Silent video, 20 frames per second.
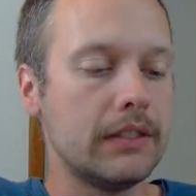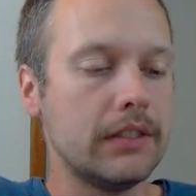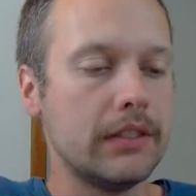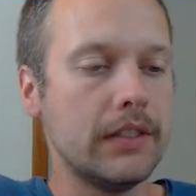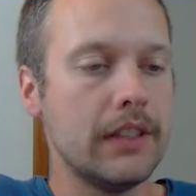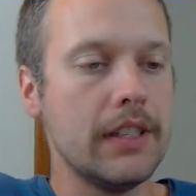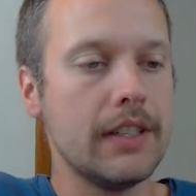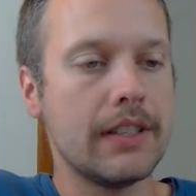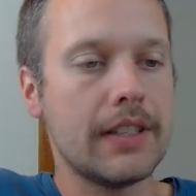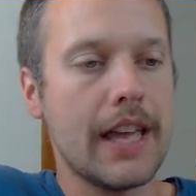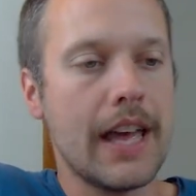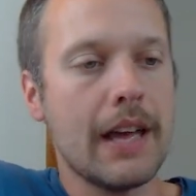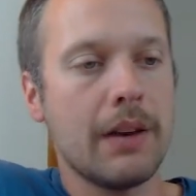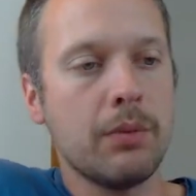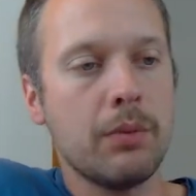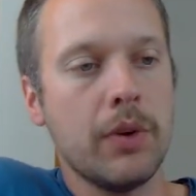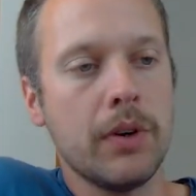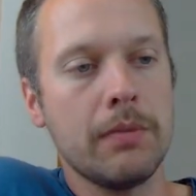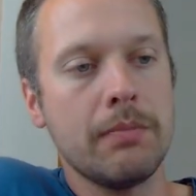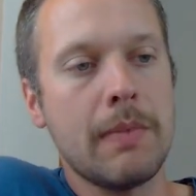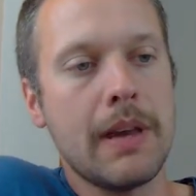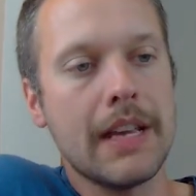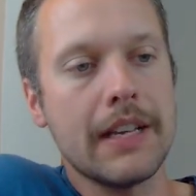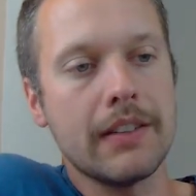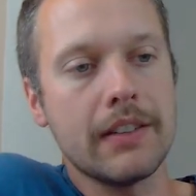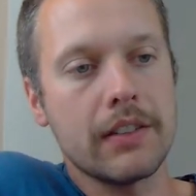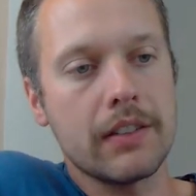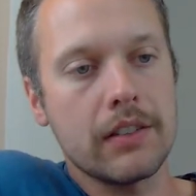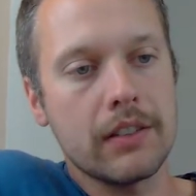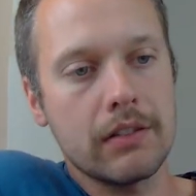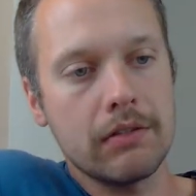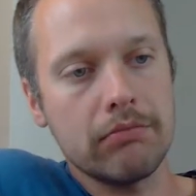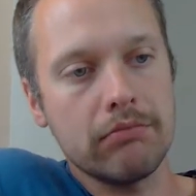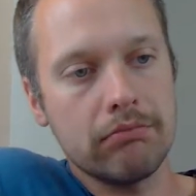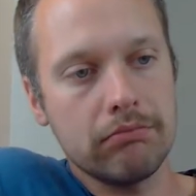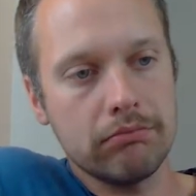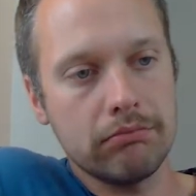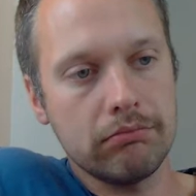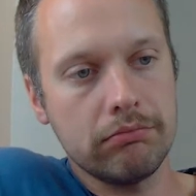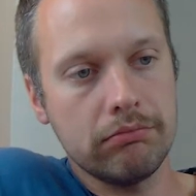is that what makes
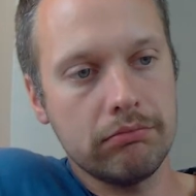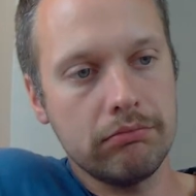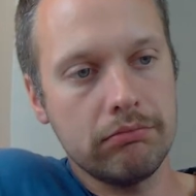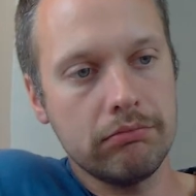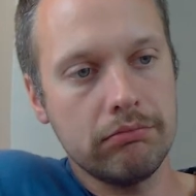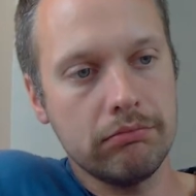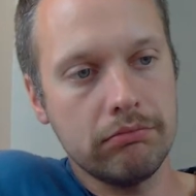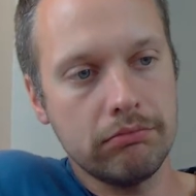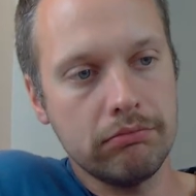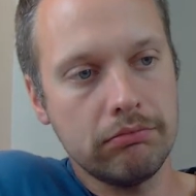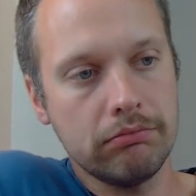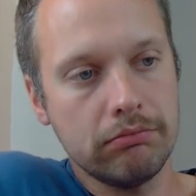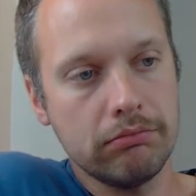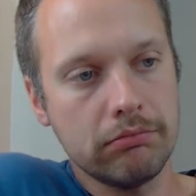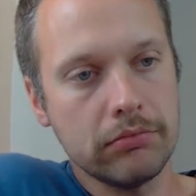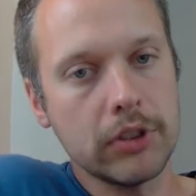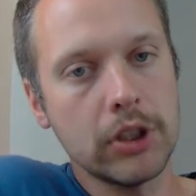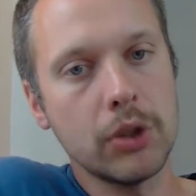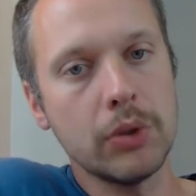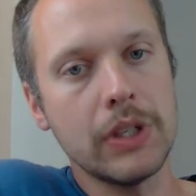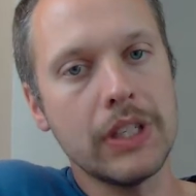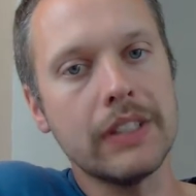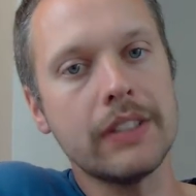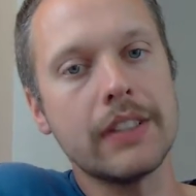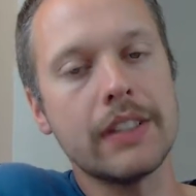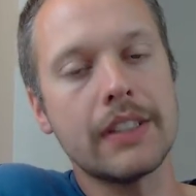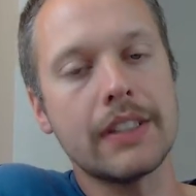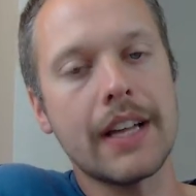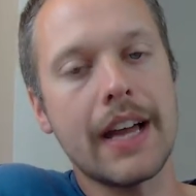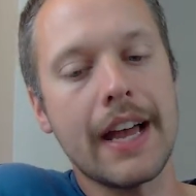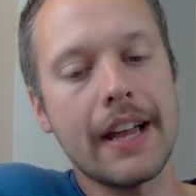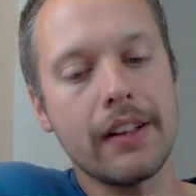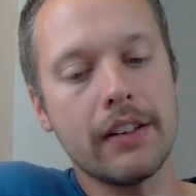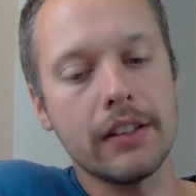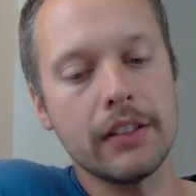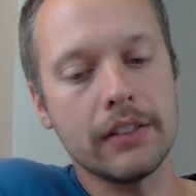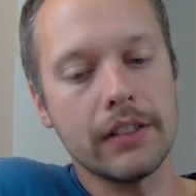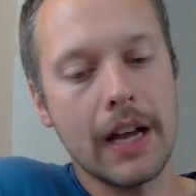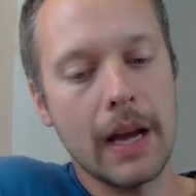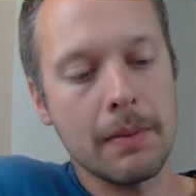the New England style
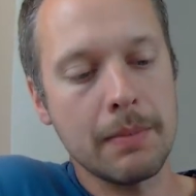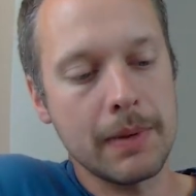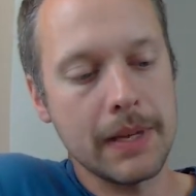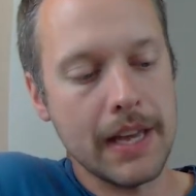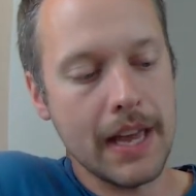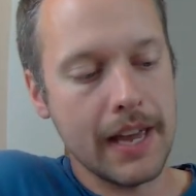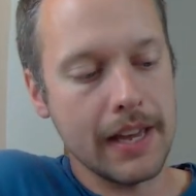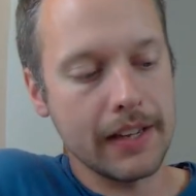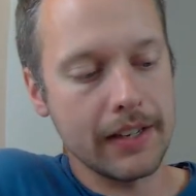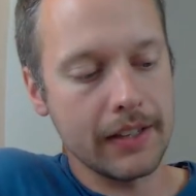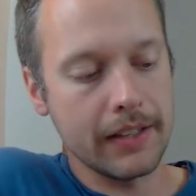IPA?